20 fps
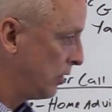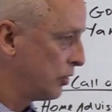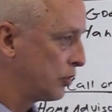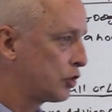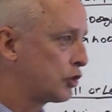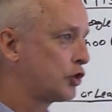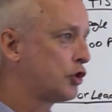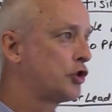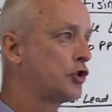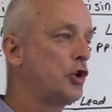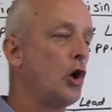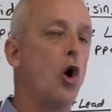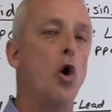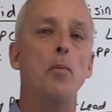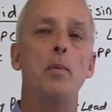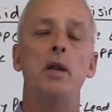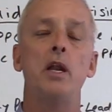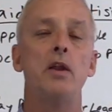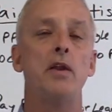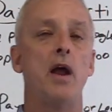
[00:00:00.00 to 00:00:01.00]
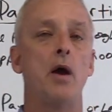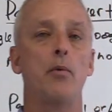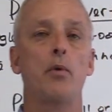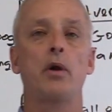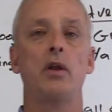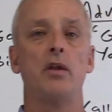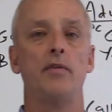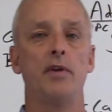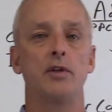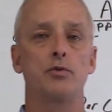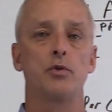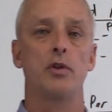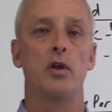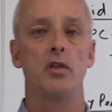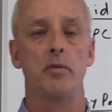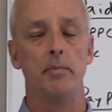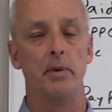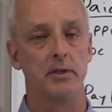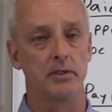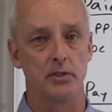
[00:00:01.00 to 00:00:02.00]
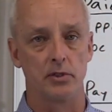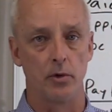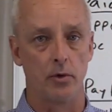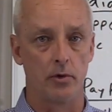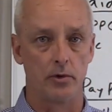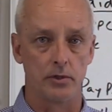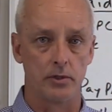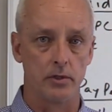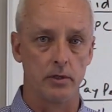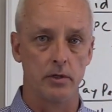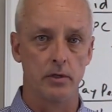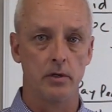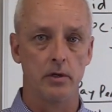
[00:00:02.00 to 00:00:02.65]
So many networking events with other business owners